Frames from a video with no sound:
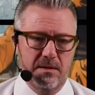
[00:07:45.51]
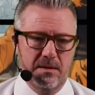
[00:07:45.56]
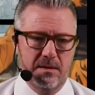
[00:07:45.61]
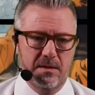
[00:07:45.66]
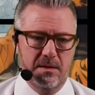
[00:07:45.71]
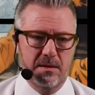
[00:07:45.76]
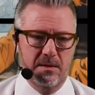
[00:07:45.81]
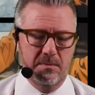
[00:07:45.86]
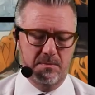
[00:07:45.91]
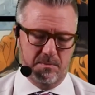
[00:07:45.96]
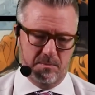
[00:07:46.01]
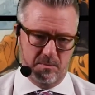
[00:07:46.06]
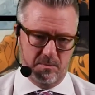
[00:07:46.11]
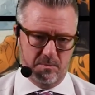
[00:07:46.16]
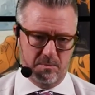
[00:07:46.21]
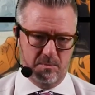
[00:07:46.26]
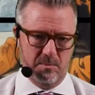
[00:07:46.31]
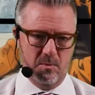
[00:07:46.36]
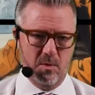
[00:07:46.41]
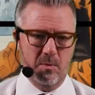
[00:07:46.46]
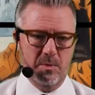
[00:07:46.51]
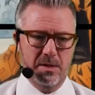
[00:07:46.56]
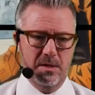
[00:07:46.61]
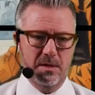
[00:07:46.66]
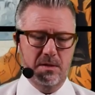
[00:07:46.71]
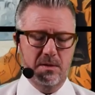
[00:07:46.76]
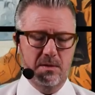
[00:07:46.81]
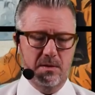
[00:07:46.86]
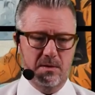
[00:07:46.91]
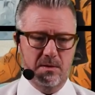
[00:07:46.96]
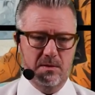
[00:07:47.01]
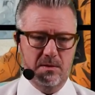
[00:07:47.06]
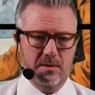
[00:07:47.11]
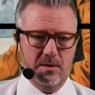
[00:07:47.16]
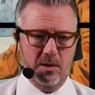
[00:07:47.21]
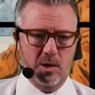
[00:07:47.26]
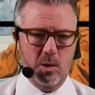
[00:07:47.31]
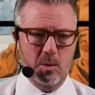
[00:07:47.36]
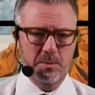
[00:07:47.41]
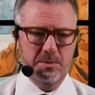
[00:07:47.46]
What we
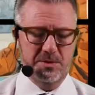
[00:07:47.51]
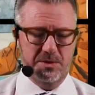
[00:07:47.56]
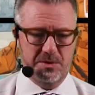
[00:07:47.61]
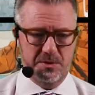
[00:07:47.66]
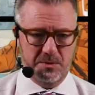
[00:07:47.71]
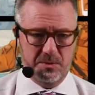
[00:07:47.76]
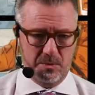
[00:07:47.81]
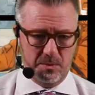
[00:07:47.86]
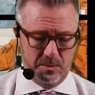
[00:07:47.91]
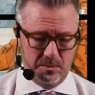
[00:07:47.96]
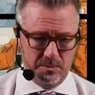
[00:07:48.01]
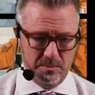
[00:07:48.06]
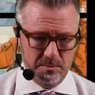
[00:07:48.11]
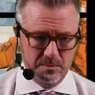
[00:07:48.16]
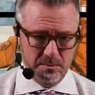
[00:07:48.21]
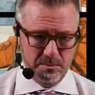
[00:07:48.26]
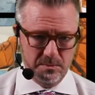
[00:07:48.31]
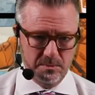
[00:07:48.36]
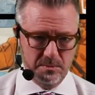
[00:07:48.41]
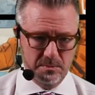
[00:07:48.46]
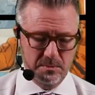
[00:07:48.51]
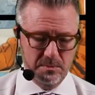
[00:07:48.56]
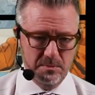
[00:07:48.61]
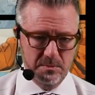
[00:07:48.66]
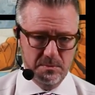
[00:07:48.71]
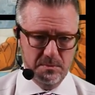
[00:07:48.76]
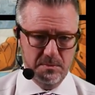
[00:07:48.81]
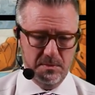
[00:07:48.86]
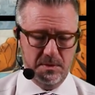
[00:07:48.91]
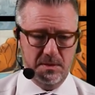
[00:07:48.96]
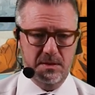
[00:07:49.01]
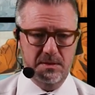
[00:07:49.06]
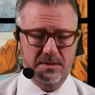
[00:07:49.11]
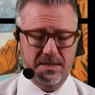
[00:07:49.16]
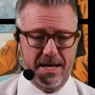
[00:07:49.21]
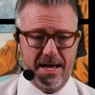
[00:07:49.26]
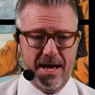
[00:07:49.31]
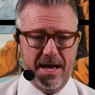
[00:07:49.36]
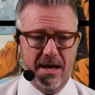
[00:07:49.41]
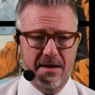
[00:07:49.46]
hope to
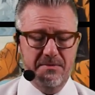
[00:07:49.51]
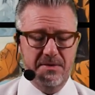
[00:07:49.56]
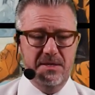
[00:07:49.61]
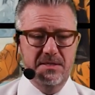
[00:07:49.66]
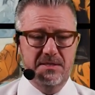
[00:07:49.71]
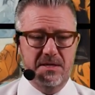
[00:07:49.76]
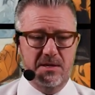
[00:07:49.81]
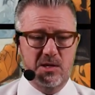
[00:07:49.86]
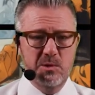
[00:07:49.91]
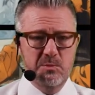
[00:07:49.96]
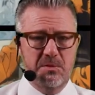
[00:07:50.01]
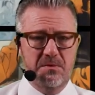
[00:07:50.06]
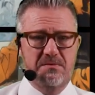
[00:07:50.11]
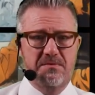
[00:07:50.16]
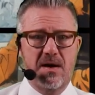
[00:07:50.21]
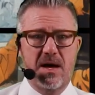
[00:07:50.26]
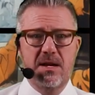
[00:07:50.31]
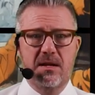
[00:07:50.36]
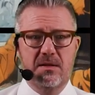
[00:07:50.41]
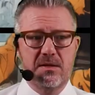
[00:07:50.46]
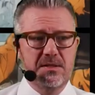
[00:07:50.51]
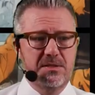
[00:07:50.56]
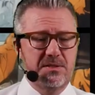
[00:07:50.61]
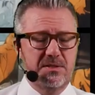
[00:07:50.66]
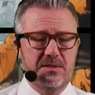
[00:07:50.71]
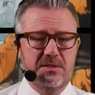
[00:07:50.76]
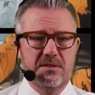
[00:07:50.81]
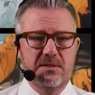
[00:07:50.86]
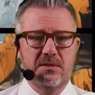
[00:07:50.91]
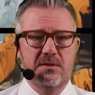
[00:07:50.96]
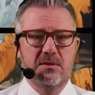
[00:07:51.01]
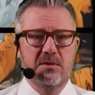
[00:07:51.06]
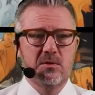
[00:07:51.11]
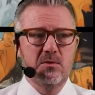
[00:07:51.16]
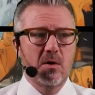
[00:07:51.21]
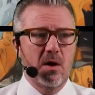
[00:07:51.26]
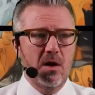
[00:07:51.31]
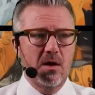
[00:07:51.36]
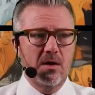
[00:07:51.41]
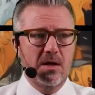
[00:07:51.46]
have is a group of finalists
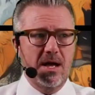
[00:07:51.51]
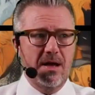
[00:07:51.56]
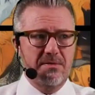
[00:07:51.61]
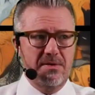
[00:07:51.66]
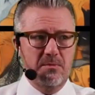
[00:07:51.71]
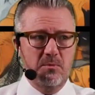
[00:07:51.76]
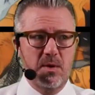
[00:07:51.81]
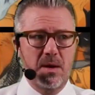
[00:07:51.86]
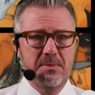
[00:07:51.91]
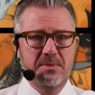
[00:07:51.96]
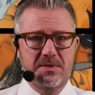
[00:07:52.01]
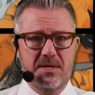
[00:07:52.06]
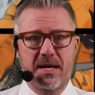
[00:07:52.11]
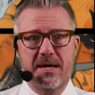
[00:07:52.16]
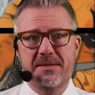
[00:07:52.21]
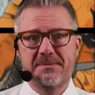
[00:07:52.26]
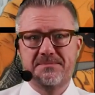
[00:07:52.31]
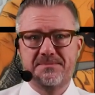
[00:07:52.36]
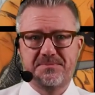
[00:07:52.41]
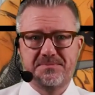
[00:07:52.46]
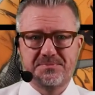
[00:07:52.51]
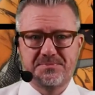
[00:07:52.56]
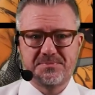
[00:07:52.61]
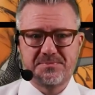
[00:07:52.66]
who all have a website.